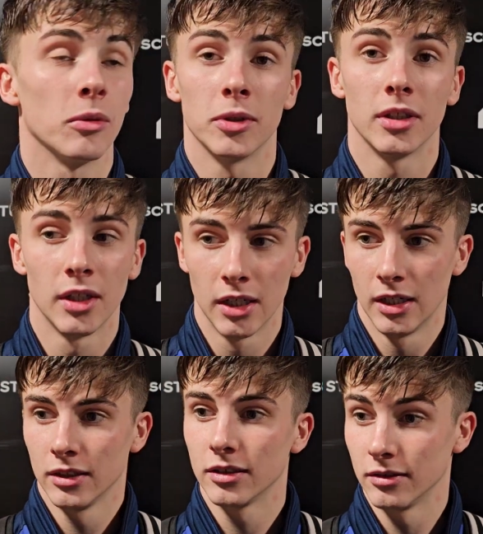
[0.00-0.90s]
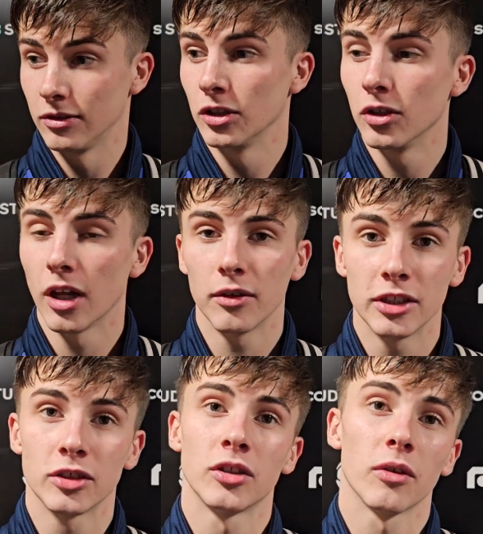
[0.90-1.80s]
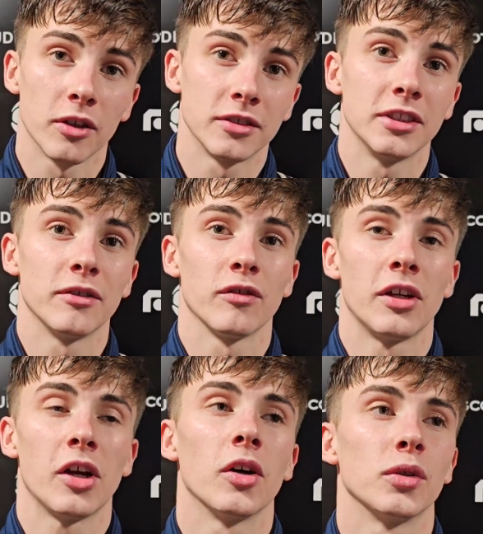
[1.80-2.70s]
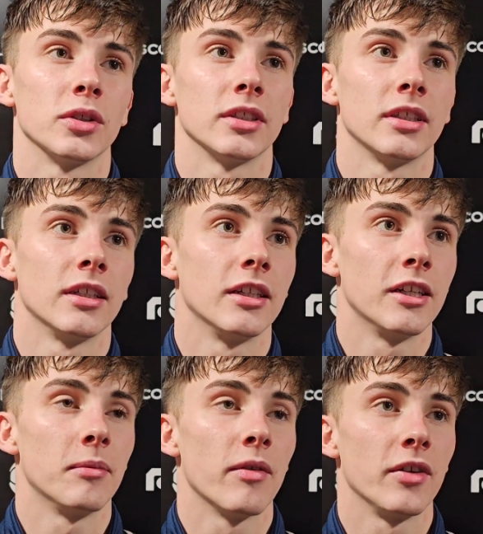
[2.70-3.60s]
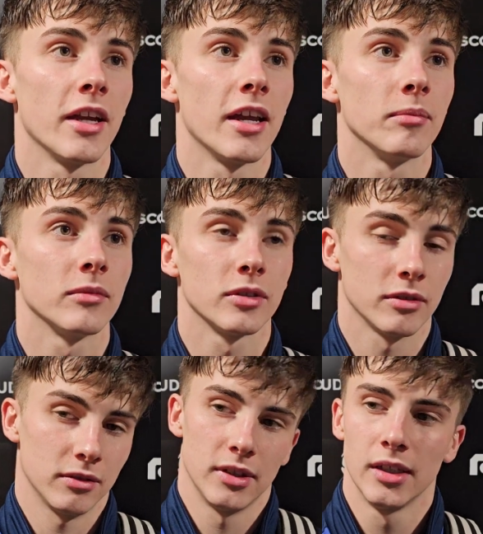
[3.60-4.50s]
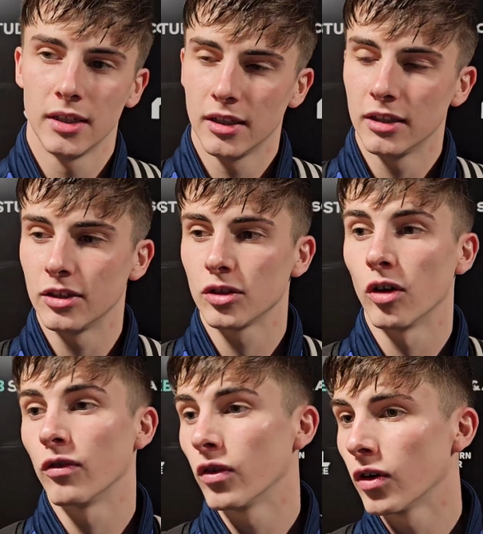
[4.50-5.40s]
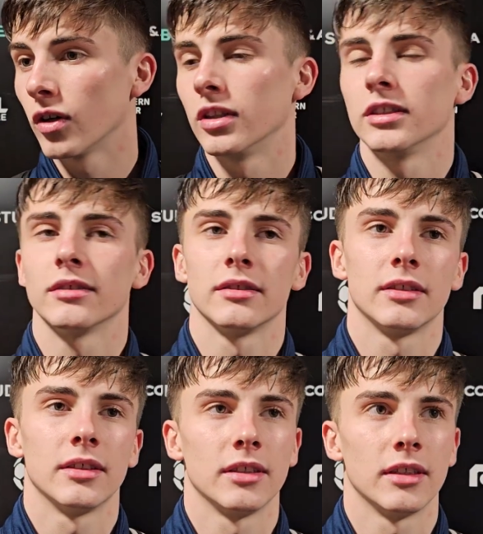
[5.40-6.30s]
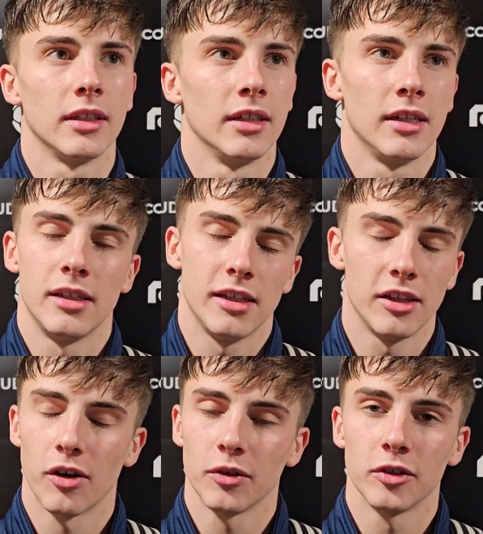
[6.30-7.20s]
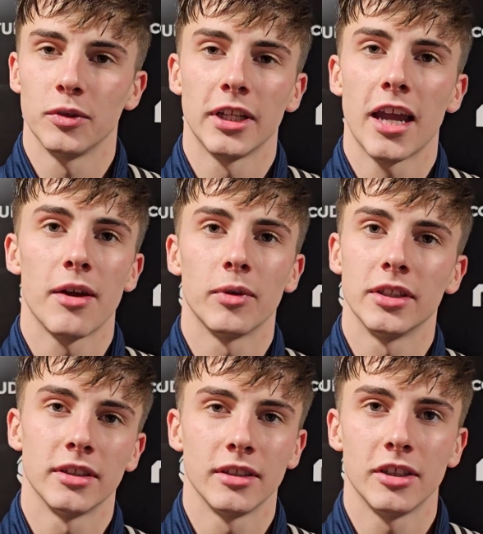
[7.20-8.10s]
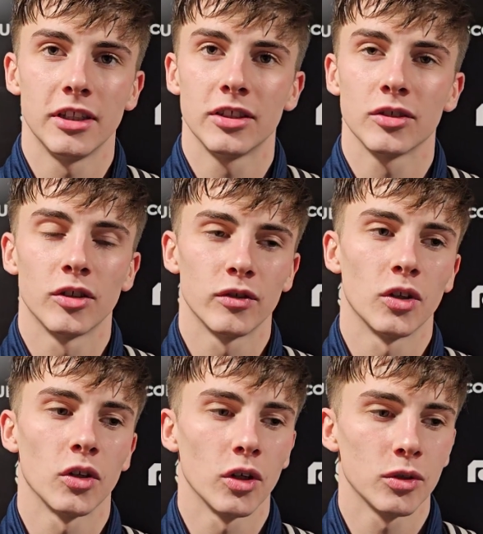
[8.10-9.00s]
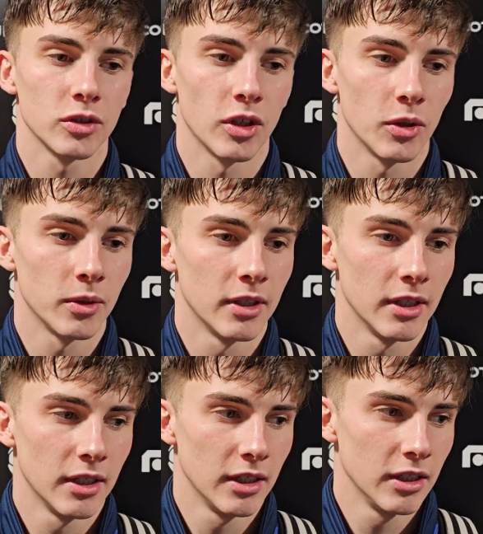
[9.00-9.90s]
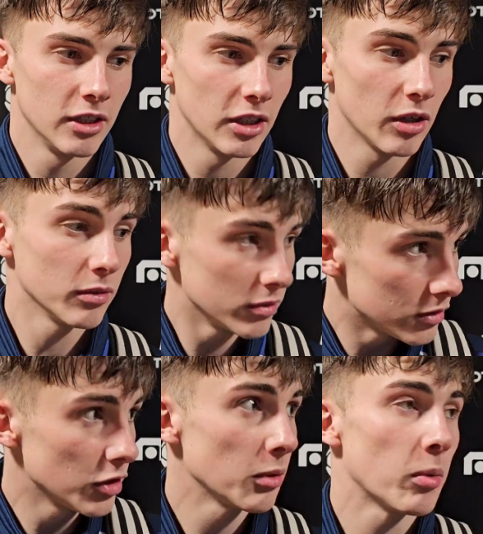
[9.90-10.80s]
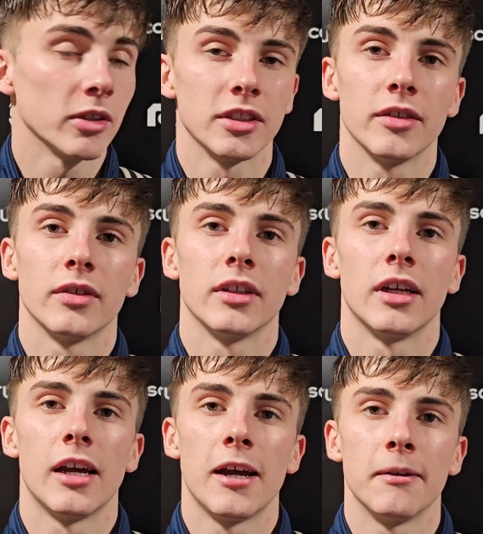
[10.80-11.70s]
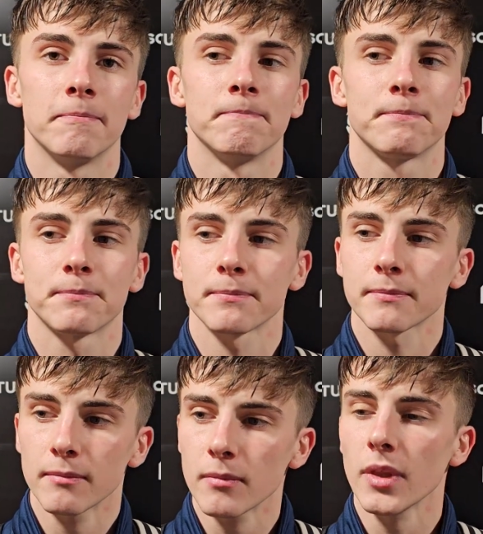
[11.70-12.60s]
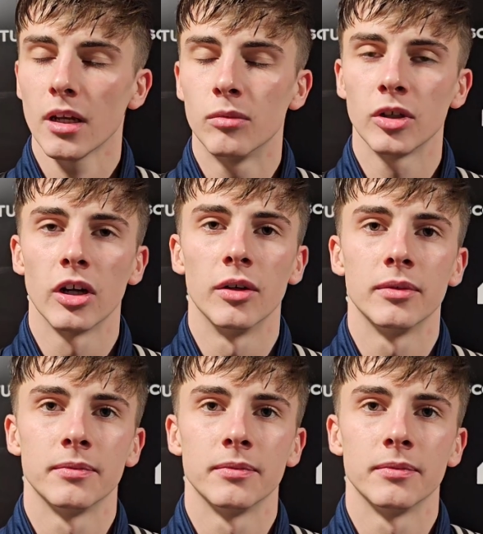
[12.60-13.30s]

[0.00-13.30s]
But to, to do that, you need to stop conceding three goals um, every game. Cause you need to score four and it, you're not going to win a game when you need to score four goals. So, you know, still be positive um, and we'll go.